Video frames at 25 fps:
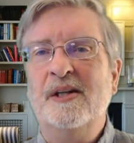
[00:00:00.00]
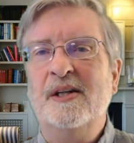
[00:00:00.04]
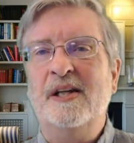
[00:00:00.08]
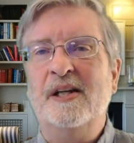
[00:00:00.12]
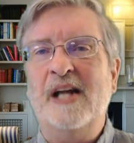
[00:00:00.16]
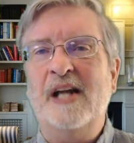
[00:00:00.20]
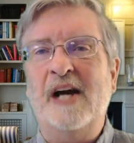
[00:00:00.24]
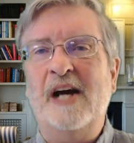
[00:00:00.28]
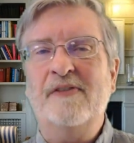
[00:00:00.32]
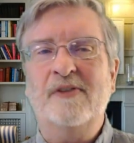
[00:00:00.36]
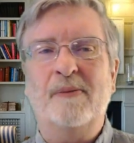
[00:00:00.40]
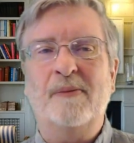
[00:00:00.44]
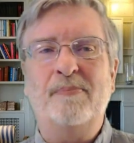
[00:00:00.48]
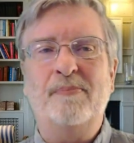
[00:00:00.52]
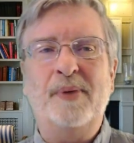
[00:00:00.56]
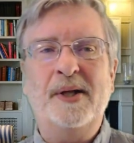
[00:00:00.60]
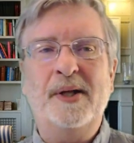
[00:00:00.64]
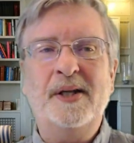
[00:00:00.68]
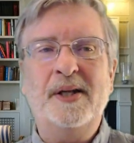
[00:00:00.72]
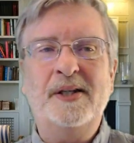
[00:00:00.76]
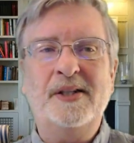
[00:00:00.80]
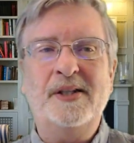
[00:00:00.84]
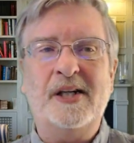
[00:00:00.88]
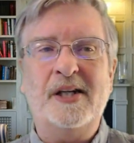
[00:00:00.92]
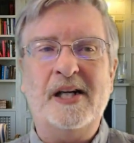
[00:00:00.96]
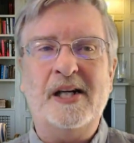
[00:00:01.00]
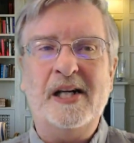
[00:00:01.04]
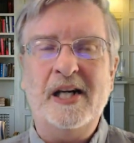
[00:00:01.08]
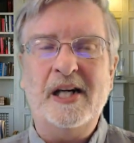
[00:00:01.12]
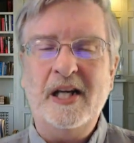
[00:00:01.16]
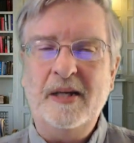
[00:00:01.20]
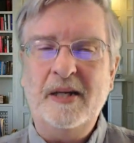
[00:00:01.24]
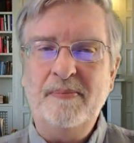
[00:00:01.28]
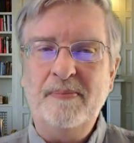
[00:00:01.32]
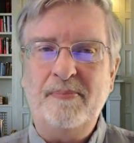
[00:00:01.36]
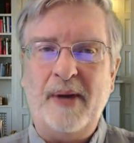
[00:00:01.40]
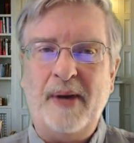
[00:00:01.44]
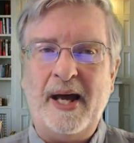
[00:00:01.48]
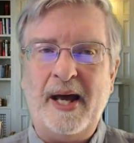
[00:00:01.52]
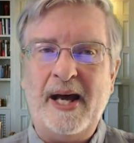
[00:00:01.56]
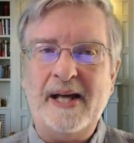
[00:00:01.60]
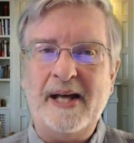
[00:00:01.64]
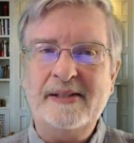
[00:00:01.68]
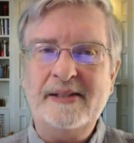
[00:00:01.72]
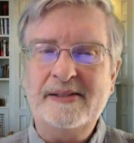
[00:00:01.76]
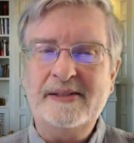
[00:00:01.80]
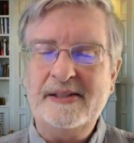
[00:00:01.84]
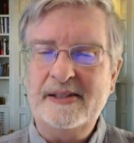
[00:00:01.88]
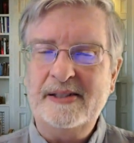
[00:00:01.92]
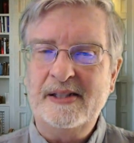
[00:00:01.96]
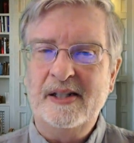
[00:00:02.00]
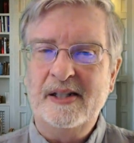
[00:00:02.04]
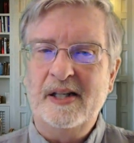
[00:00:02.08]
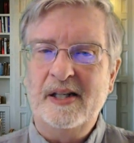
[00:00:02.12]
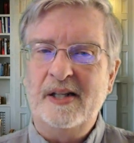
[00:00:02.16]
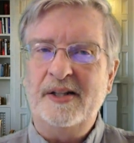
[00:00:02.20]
and after a bit of time passes,